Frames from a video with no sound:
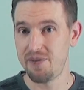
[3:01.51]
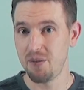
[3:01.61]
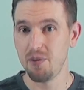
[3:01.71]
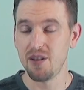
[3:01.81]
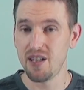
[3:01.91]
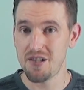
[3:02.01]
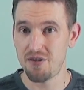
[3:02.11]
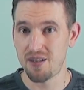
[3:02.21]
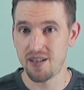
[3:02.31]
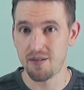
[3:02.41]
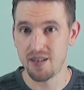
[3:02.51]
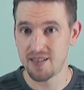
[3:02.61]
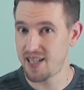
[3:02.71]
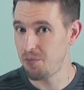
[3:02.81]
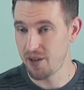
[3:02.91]
different abilities. You can
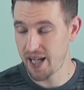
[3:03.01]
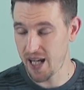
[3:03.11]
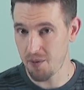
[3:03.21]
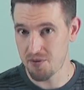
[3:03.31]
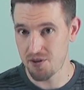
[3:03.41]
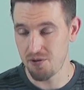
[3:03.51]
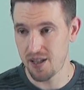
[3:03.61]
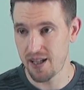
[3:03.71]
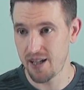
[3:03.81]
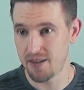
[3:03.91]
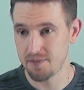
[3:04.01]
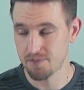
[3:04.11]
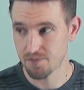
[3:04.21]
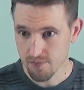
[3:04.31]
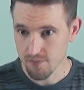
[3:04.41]
disable camps. You
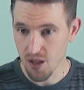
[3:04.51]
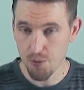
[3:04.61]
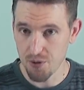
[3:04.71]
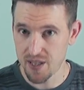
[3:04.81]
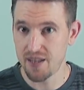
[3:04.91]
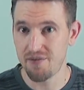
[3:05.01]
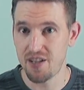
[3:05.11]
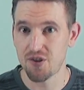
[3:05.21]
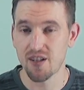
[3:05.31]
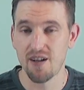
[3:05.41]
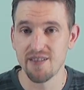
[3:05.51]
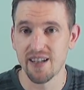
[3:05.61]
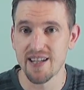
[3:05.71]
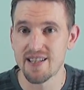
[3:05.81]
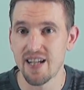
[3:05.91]
can rotate the venture cards,
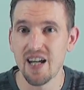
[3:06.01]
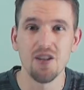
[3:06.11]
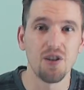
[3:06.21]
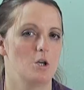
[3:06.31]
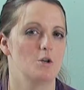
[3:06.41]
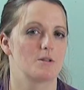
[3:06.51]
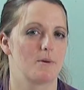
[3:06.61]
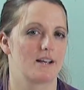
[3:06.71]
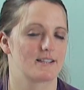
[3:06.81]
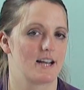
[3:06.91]
like I said. You can use them as